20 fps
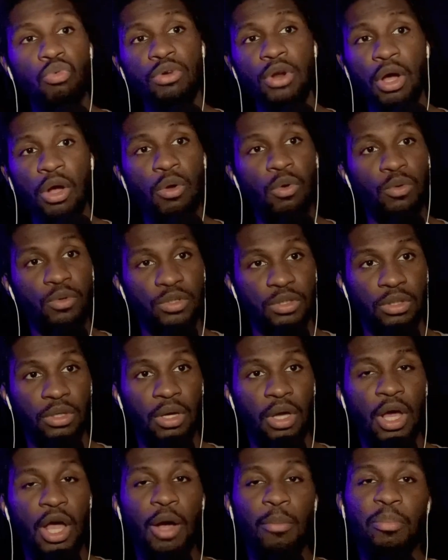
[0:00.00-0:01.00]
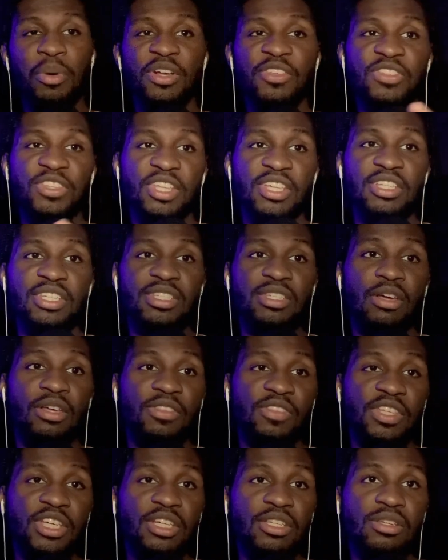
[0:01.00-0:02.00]
Who knows? But
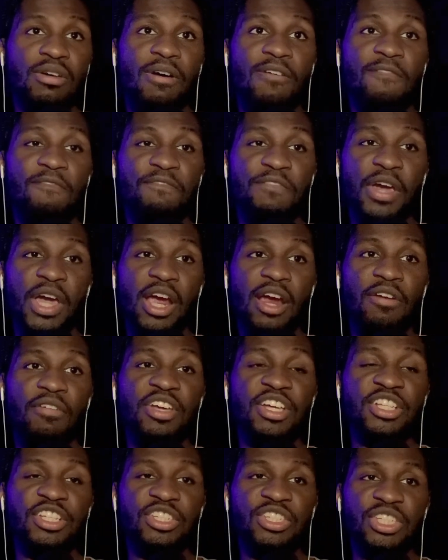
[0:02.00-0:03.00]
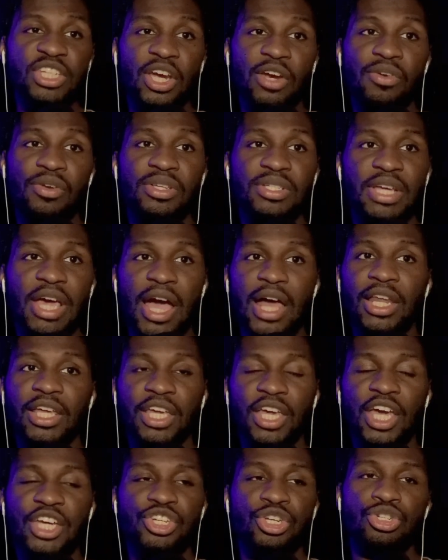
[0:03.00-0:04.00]
this, these are very serious
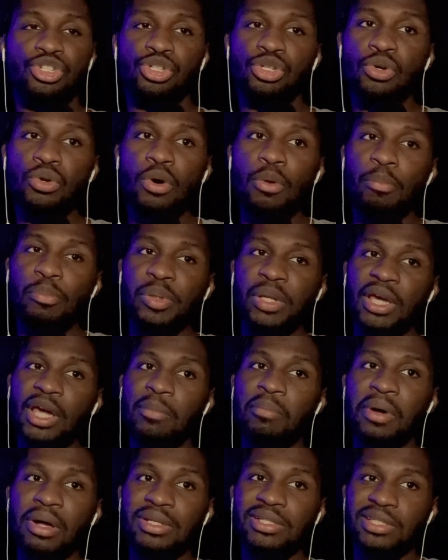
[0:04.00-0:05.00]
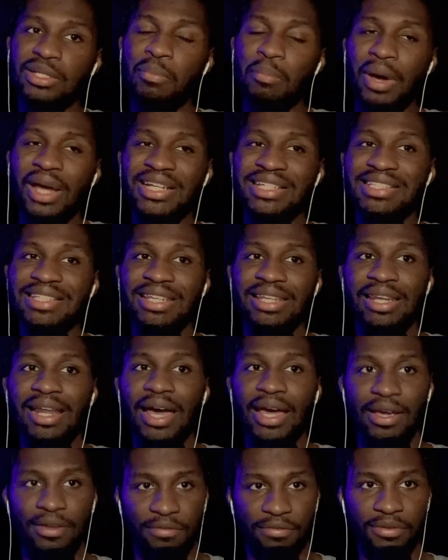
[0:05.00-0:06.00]
allegations. You don't play about
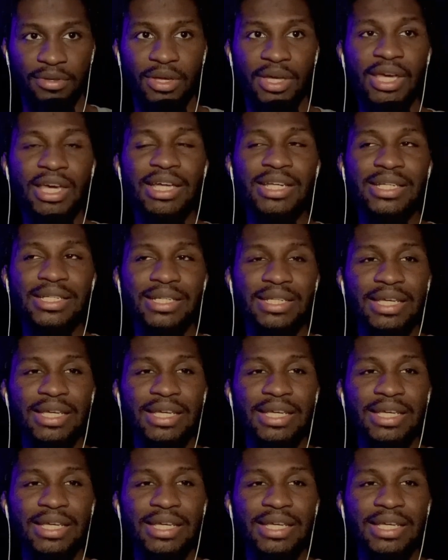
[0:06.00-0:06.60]
somebody's life.